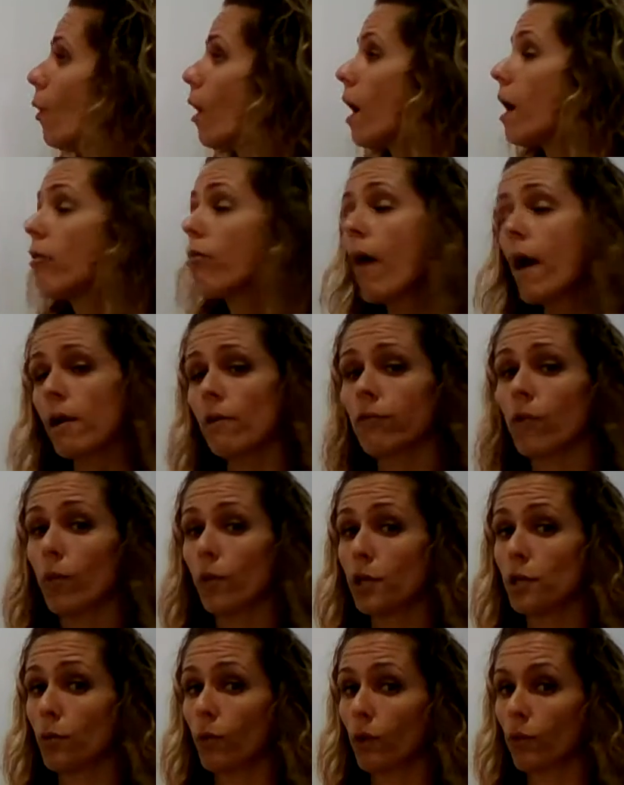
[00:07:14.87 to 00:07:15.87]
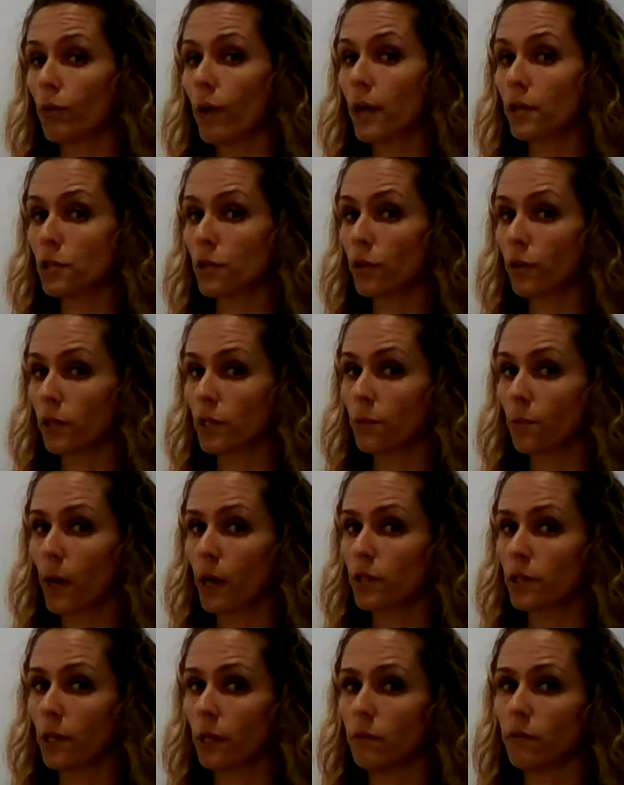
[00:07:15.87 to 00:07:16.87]
a lot of what we do with rational
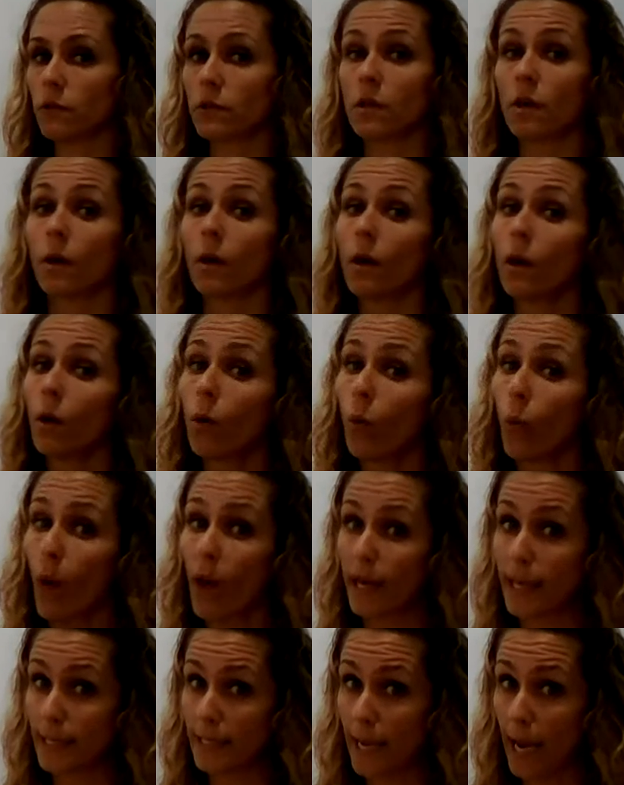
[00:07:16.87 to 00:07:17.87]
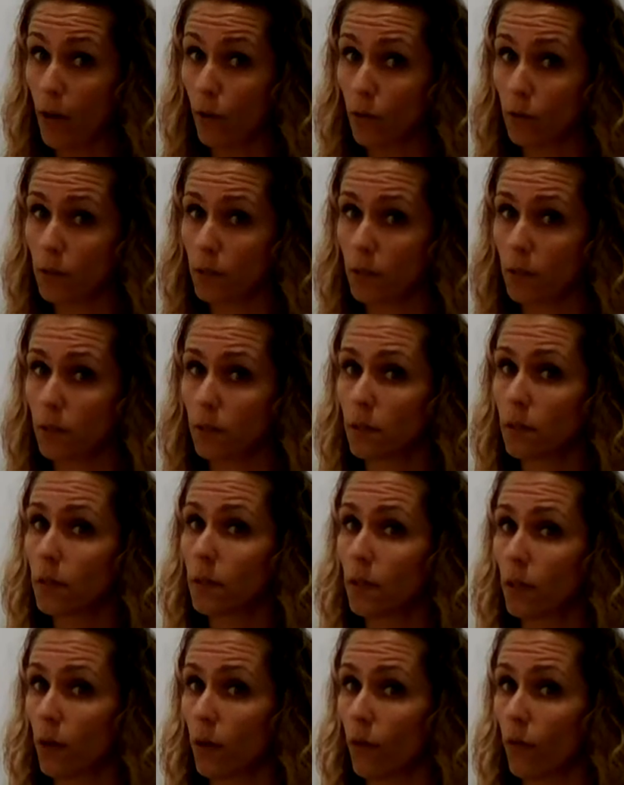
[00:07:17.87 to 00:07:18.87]
expressions, when in doubt,
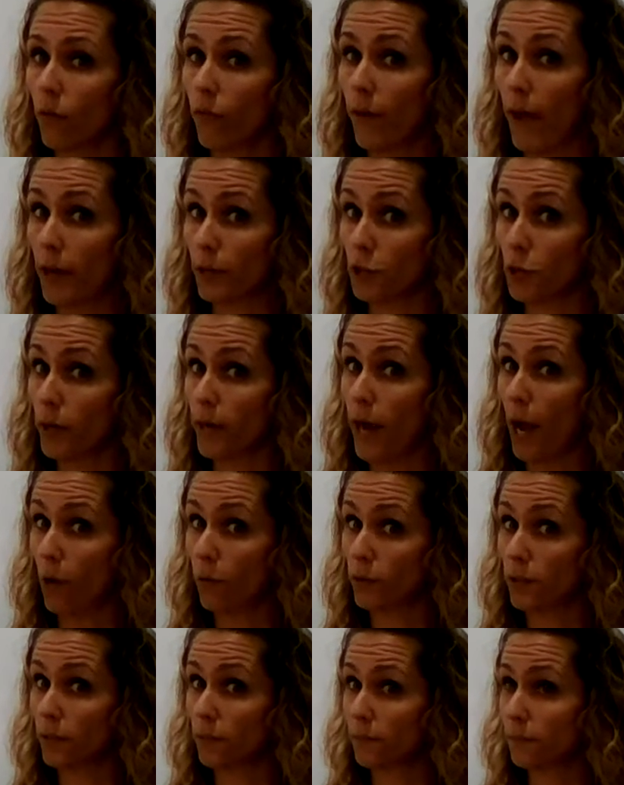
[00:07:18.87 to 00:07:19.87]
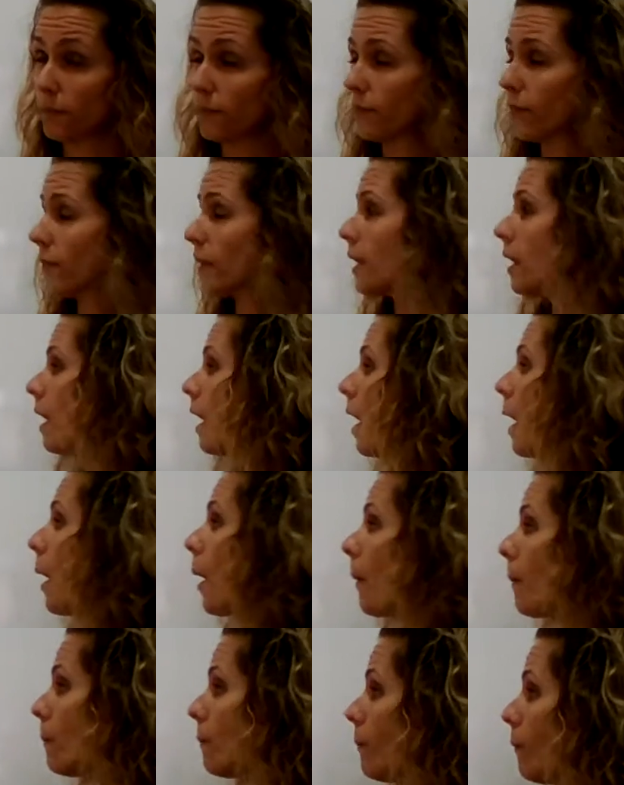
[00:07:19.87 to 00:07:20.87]
factor it out.
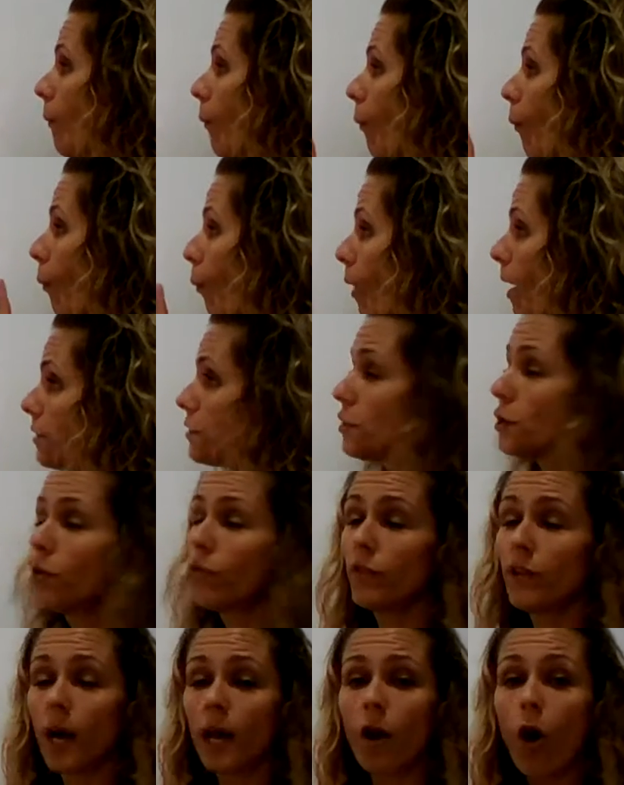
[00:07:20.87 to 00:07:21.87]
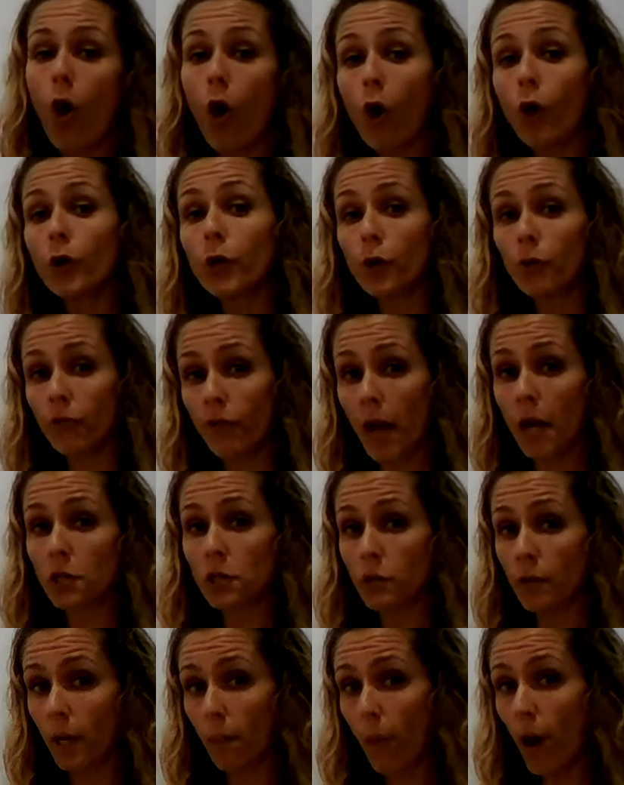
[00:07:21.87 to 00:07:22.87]
Once you've done all your
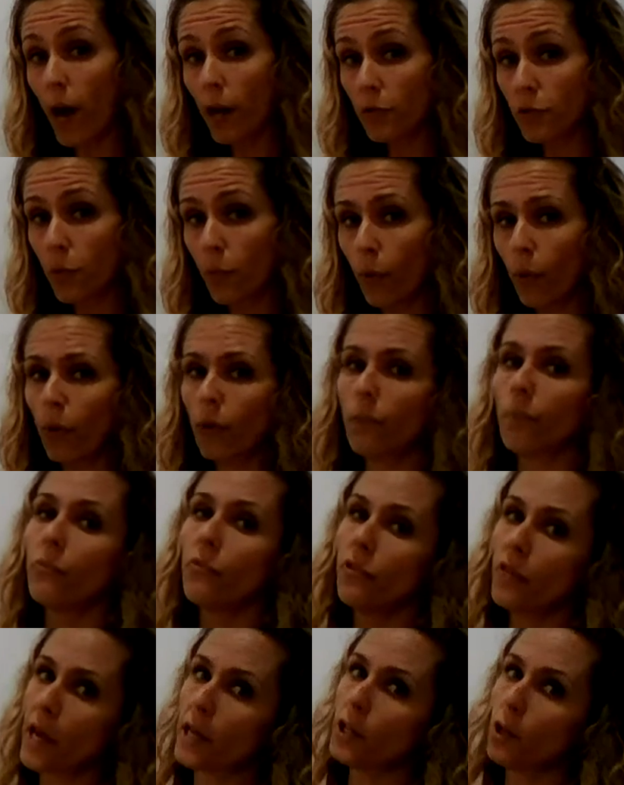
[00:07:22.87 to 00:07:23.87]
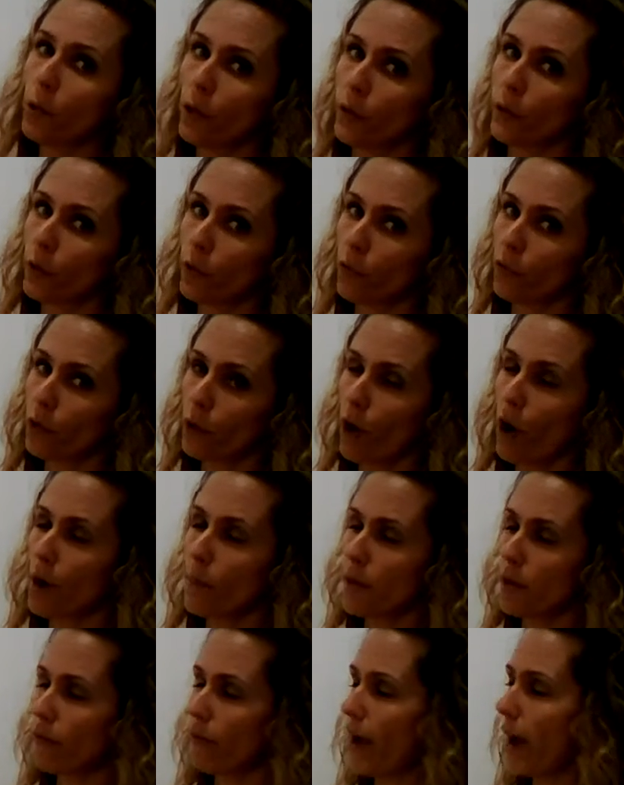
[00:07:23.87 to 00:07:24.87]
factoring possible, then you can look for
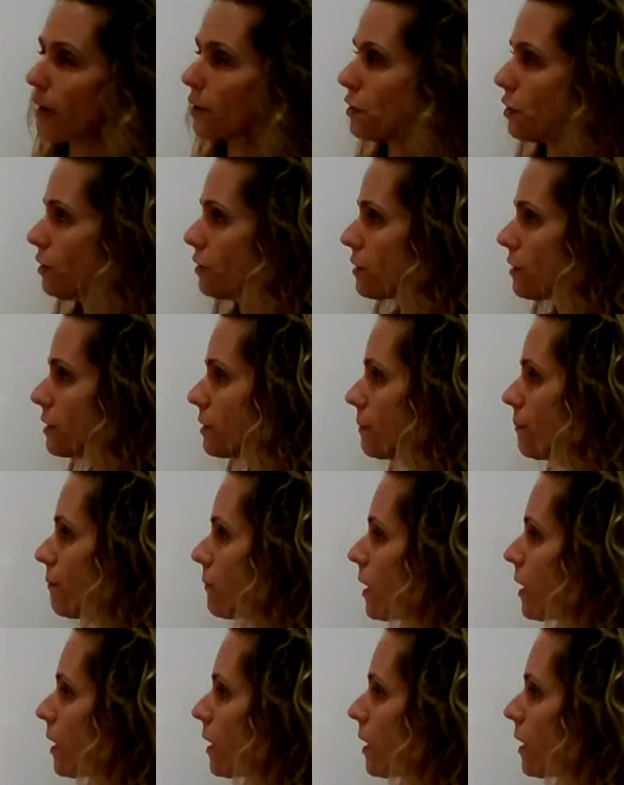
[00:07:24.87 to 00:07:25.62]
common factors.